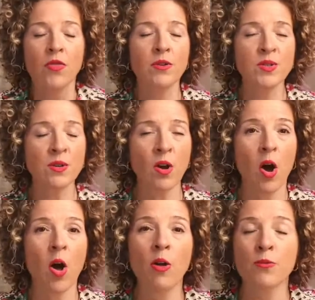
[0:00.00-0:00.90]
those are
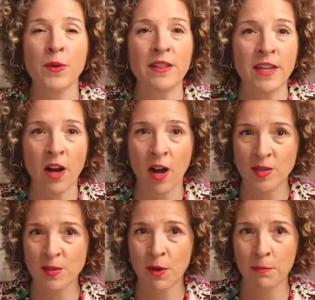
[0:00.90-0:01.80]
all really
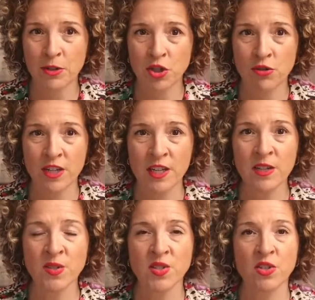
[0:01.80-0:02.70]
awesome
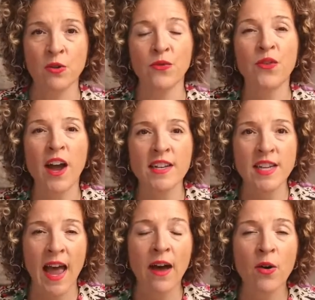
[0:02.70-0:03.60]
opportunities to
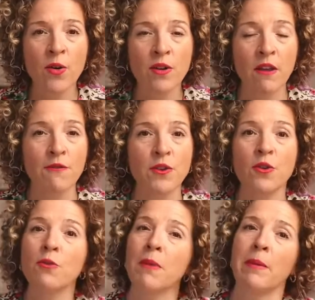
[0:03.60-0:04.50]
find out if
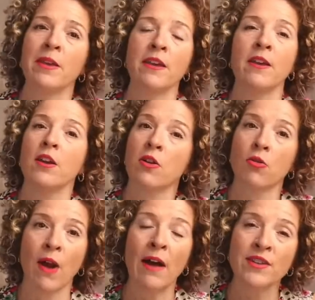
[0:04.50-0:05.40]
you maybe
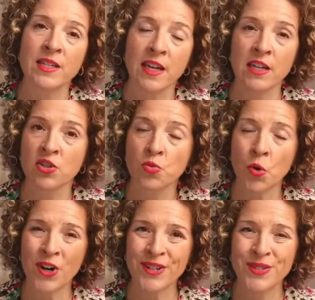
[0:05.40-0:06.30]
gravitate
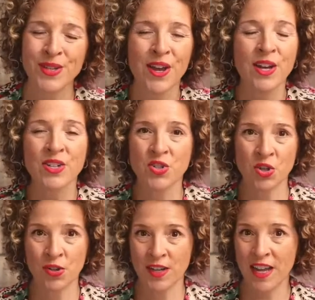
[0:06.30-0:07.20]
towards
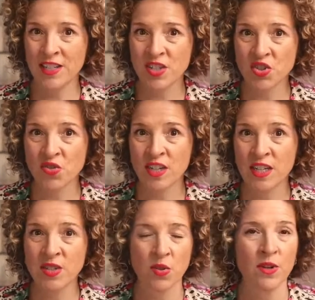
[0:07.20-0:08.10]
certain
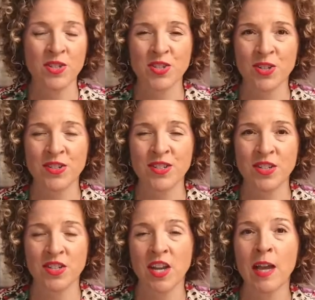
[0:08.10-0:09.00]
industries or
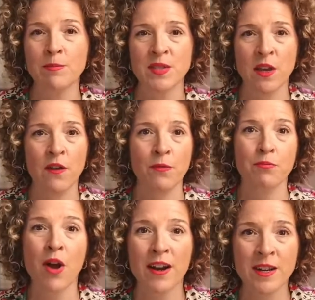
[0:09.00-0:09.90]
certain types of
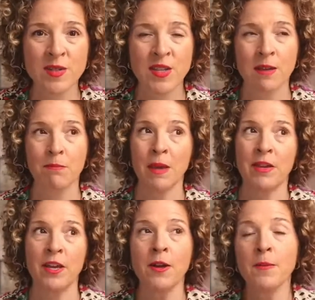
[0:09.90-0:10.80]
products. Like
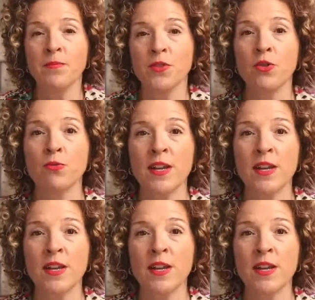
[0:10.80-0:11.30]
maybe you